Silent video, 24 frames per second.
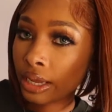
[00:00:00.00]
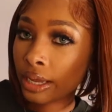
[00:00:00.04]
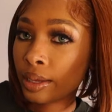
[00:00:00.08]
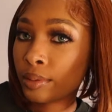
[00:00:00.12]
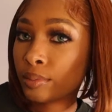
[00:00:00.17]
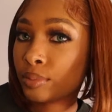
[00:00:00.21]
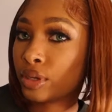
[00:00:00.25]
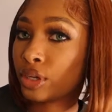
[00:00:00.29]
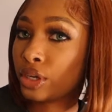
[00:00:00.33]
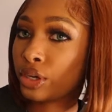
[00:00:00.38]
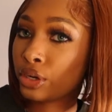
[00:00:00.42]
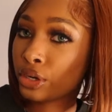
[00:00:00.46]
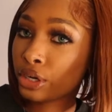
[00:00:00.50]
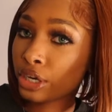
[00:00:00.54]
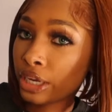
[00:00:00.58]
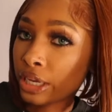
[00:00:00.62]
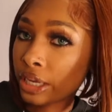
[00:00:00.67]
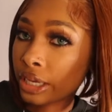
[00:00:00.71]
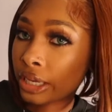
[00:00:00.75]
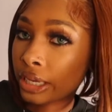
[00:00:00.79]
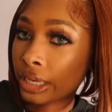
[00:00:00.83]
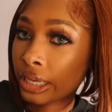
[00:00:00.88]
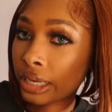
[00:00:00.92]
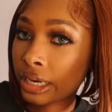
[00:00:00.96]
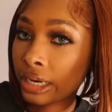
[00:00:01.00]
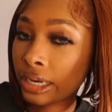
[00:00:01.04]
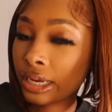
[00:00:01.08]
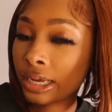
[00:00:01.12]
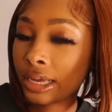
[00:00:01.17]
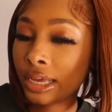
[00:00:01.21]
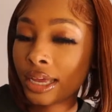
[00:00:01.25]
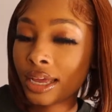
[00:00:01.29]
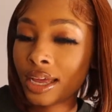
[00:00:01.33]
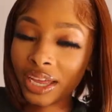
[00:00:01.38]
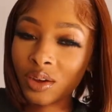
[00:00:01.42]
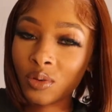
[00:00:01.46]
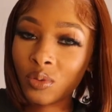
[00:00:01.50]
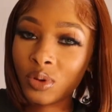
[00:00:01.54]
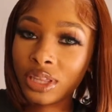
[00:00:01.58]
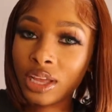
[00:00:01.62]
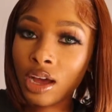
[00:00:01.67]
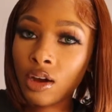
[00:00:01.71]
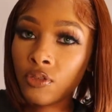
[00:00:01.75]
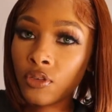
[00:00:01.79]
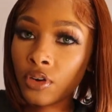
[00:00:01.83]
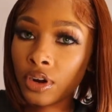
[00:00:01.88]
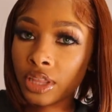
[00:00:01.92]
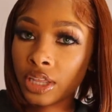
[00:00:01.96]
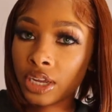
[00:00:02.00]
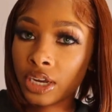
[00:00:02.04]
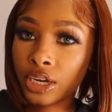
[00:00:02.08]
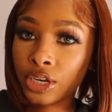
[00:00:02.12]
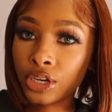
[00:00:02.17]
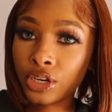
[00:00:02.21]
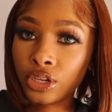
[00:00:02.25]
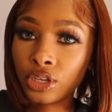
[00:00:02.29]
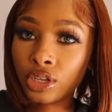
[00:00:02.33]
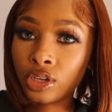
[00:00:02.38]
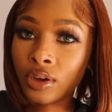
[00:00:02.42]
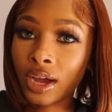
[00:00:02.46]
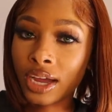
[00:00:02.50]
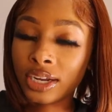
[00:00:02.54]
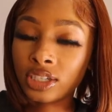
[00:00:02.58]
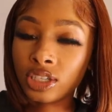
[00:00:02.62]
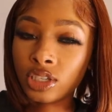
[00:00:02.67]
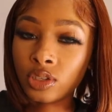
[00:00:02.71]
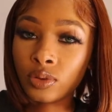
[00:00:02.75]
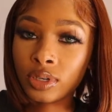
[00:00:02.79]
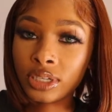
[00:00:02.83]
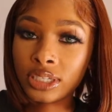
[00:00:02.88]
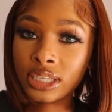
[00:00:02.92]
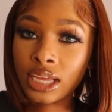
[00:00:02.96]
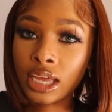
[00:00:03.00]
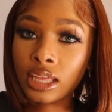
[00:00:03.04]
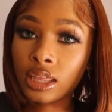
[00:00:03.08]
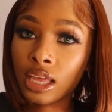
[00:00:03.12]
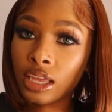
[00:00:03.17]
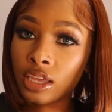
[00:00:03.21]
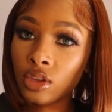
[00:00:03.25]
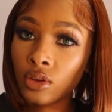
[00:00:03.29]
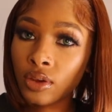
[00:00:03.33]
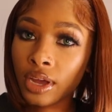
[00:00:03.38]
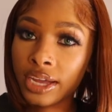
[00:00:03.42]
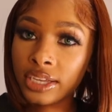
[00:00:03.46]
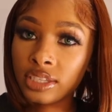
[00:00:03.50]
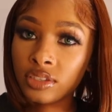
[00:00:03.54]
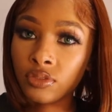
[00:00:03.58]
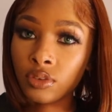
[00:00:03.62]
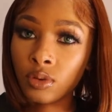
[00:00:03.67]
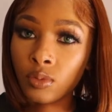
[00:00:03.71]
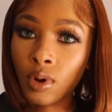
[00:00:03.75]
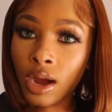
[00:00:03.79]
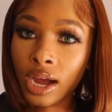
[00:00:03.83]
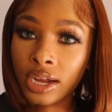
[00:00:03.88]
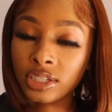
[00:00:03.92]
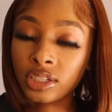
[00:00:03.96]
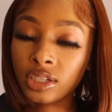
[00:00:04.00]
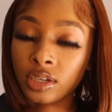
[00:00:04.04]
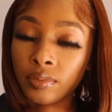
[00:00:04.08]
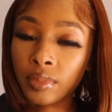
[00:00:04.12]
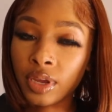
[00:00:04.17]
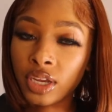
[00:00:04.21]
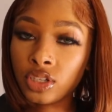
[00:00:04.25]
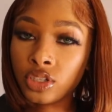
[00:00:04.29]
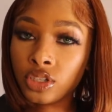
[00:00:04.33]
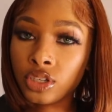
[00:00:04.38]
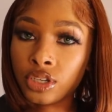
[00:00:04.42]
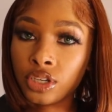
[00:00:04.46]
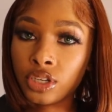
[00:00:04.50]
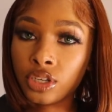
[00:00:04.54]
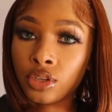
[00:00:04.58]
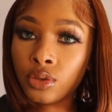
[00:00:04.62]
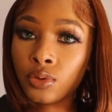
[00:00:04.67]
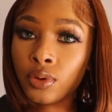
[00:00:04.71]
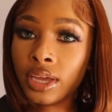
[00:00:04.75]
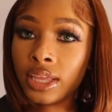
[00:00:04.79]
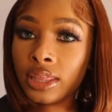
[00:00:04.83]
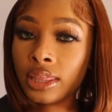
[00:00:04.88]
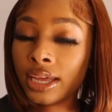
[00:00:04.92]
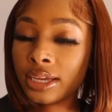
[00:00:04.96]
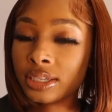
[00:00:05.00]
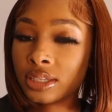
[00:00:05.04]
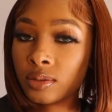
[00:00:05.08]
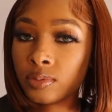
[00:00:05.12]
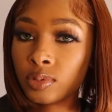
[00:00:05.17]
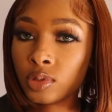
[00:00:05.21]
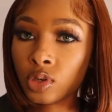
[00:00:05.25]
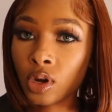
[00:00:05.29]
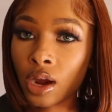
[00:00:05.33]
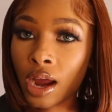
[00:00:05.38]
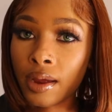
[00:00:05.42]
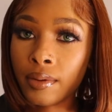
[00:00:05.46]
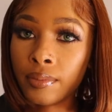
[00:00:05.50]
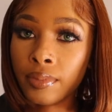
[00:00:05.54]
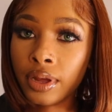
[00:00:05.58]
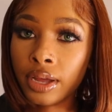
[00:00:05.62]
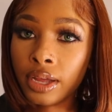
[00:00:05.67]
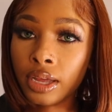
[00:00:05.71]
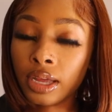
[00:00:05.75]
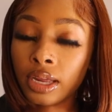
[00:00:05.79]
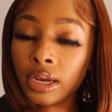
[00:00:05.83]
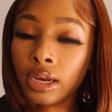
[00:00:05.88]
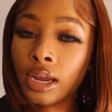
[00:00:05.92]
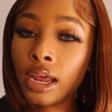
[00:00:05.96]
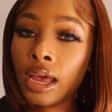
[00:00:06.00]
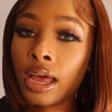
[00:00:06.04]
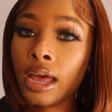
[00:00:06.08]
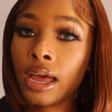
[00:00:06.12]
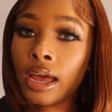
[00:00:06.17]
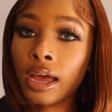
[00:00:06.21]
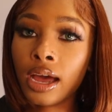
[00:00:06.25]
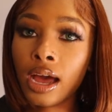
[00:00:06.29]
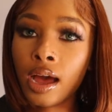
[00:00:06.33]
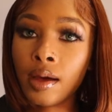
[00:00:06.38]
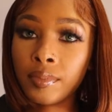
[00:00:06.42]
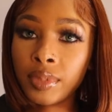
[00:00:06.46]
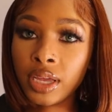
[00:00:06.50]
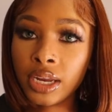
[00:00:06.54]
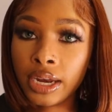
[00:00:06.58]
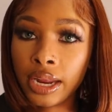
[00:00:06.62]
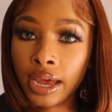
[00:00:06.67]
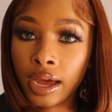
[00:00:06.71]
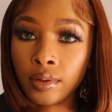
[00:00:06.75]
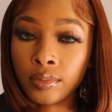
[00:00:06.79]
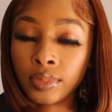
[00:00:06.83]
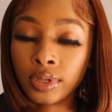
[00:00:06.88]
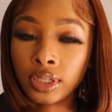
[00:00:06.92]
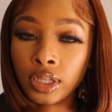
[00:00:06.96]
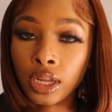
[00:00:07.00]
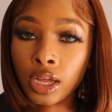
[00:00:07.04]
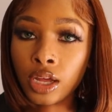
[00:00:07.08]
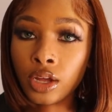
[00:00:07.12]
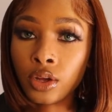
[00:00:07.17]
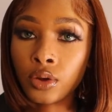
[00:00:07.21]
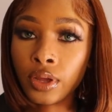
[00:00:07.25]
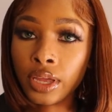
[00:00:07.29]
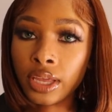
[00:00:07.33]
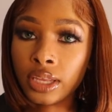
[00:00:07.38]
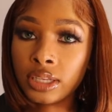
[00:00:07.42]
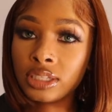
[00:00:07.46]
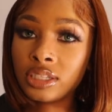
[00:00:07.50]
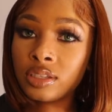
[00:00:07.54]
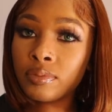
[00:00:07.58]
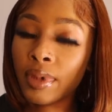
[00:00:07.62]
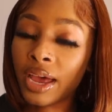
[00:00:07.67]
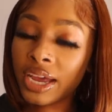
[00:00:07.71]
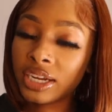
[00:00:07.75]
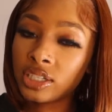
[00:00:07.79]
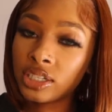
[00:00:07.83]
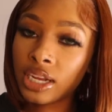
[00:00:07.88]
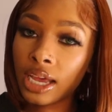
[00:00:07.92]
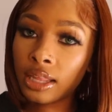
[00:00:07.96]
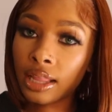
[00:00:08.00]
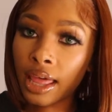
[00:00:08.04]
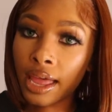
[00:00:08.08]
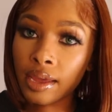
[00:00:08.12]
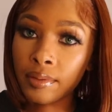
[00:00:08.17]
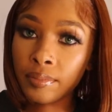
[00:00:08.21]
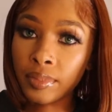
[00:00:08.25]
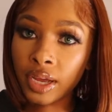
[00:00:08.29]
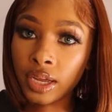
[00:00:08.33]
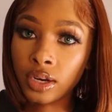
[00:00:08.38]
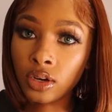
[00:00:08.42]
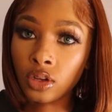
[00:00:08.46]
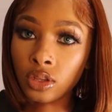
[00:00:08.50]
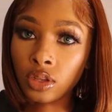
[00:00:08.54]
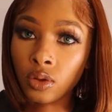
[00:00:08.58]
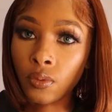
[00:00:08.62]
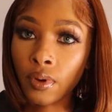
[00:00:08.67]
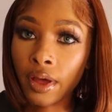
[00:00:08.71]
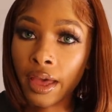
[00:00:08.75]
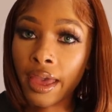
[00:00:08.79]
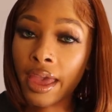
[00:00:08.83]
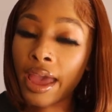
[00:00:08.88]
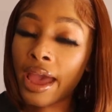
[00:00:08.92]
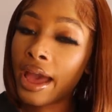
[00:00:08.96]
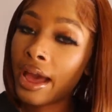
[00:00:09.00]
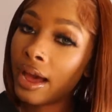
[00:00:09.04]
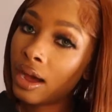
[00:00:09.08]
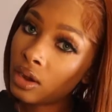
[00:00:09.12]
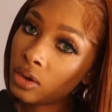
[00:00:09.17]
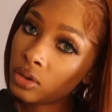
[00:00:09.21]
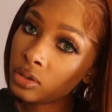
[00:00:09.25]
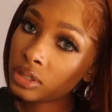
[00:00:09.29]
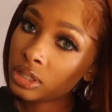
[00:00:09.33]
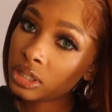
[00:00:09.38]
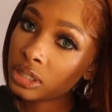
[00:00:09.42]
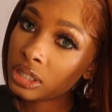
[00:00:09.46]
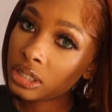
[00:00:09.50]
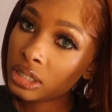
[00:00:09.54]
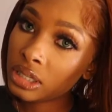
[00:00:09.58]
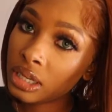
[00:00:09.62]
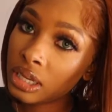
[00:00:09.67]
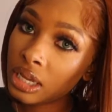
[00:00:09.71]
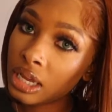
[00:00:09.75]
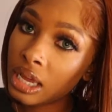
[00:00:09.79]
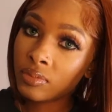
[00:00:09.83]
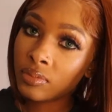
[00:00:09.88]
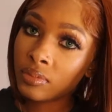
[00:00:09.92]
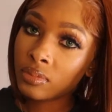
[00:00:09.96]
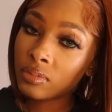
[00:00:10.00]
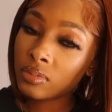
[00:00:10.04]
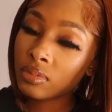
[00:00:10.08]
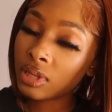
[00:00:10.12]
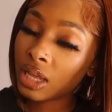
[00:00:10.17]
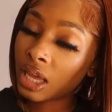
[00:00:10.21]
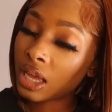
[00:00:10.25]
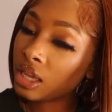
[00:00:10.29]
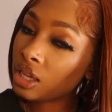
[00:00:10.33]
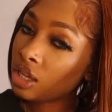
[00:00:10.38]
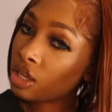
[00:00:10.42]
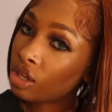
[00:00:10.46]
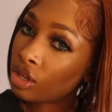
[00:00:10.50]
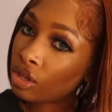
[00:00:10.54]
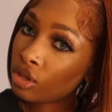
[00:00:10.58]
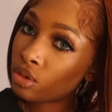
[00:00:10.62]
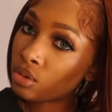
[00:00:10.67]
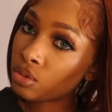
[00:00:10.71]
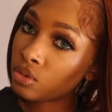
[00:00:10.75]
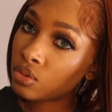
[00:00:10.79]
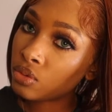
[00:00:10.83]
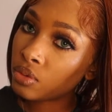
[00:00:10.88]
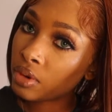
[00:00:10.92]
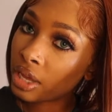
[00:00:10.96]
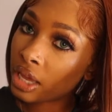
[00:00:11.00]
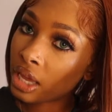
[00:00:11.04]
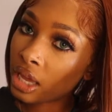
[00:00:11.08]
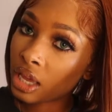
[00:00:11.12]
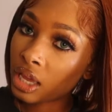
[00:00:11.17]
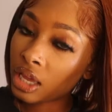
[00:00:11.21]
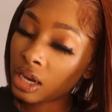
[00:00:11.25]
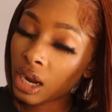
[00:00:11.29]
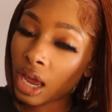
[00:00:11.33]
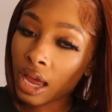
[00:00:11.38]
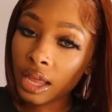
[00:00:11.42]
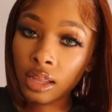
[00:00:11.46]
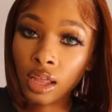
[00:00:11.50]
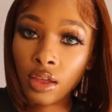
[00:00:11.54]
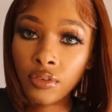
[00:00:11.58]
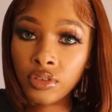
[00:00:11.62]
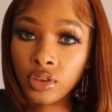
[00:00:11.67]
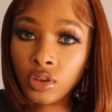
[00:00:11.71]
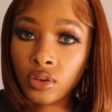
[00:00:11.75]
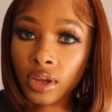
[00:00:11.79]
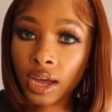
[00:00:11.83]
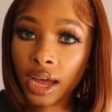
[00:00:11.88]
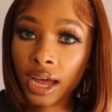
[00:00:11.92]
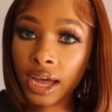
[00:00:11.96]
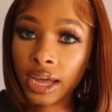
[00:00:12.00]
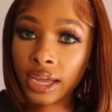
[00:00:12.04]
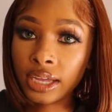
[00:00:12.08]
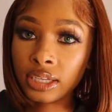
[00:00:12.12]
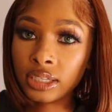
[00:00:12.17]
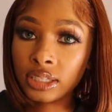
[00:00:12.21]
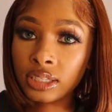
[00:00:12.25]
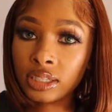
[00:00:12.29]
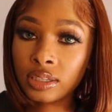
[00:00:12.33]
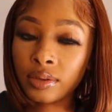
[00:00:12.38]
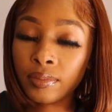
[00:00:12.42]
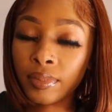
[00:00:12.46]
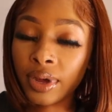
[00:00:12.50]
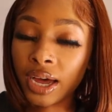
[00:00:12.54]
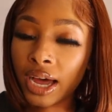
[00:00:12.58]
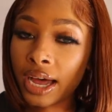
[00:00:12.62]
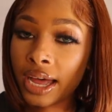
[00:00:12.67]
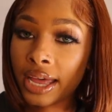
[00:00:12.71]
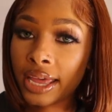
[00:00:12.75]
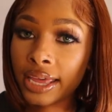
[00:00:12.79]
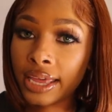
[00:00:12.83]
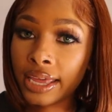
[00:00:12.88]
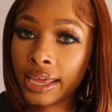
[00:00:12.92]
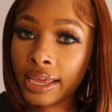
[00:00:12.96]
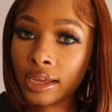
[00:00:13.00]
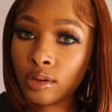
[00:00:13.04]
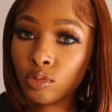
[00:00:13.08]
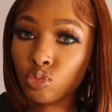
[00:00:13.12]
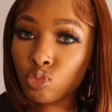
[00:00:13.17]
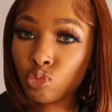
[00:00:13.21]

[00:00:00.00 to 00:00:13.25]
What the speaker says: period. Without further ado, I just want to say thank you guys for watching. Make sure you hit that subscribe button, comment down below, and smash that like button on the way out. Thank you, and I love you guys. Bye.